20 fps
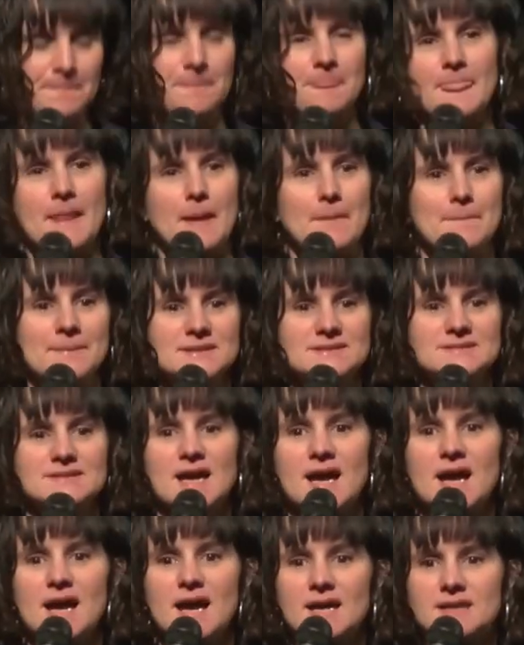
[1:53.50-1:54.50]
But
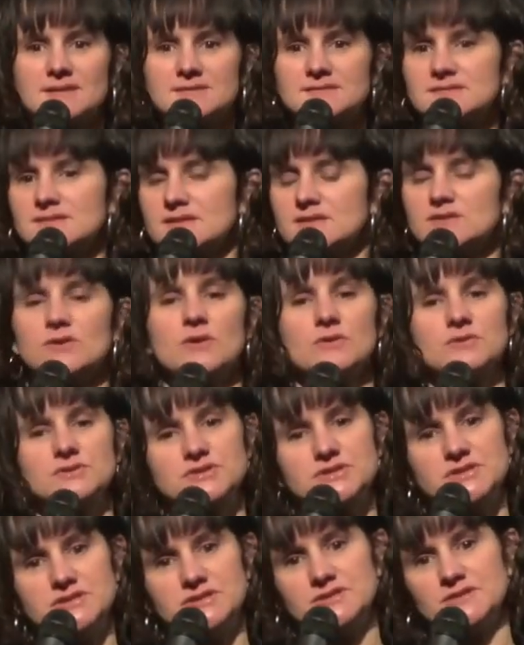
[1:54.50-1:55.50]
as
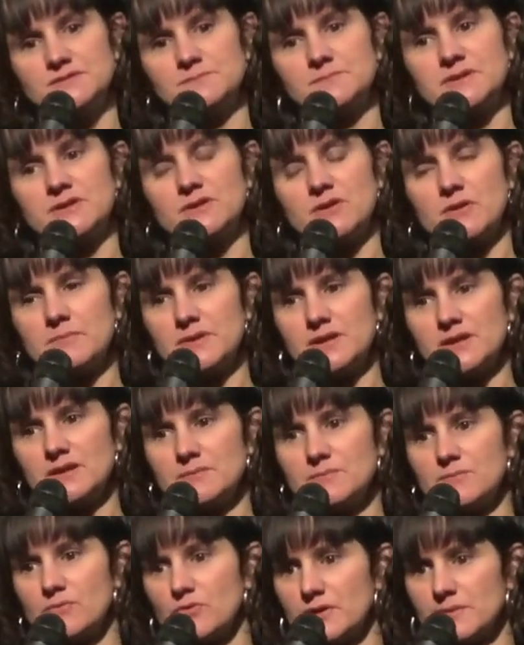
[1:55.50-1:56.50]
technology is becoming a
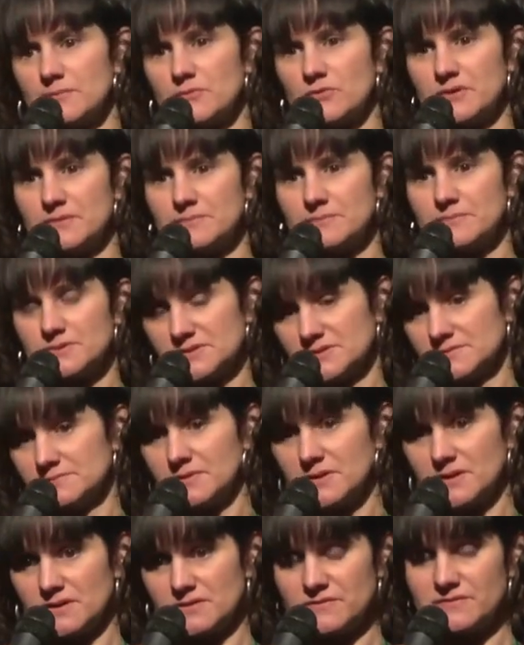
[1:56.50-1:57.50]
more and more important
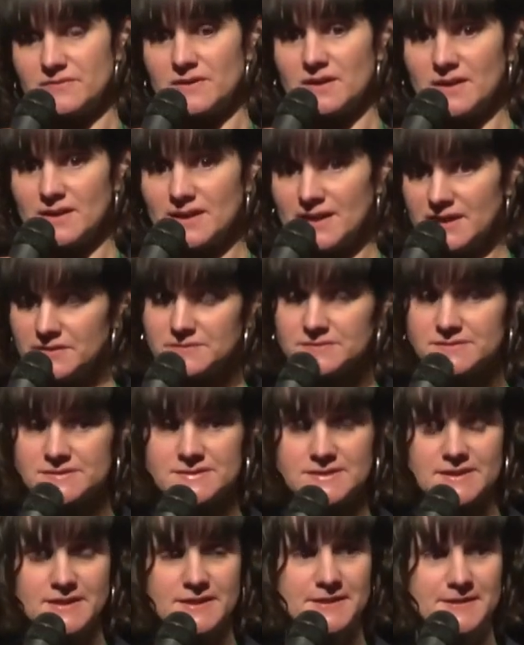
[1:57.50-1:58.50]
part of our lives,
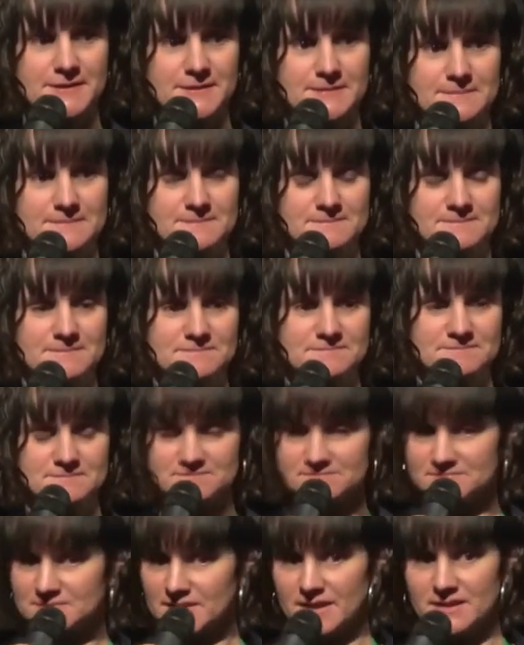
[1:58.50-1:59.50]

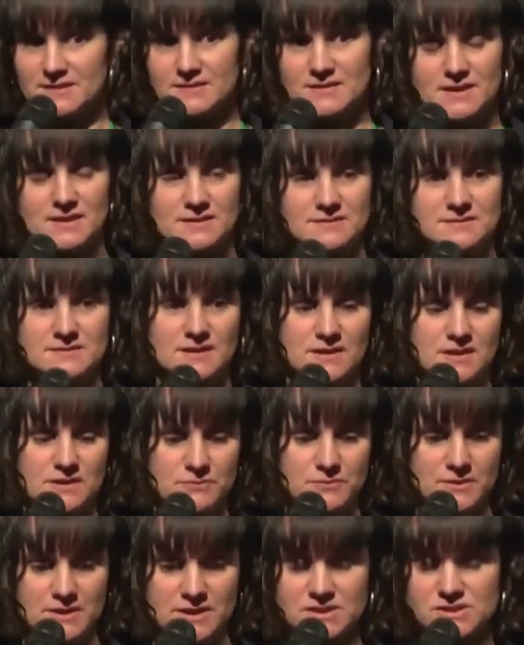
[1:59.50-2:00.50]
and that our
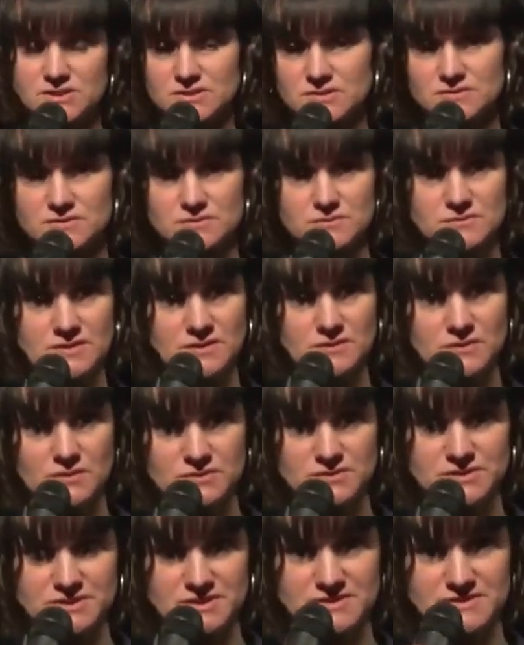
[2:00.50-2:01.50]
relations to
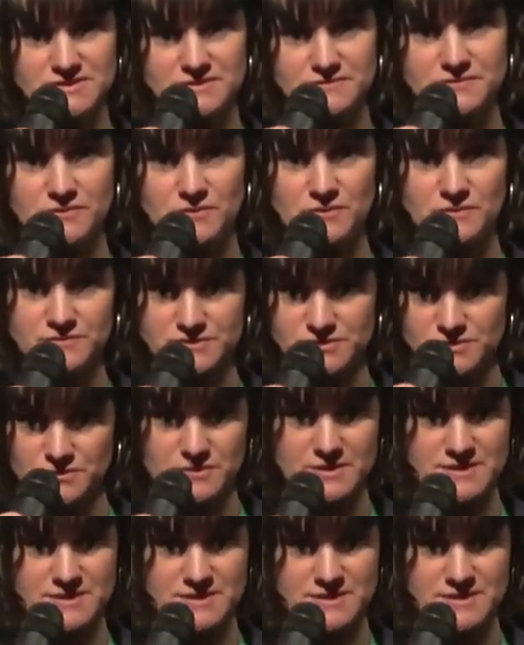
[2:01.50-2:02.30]
technology has evolved, so has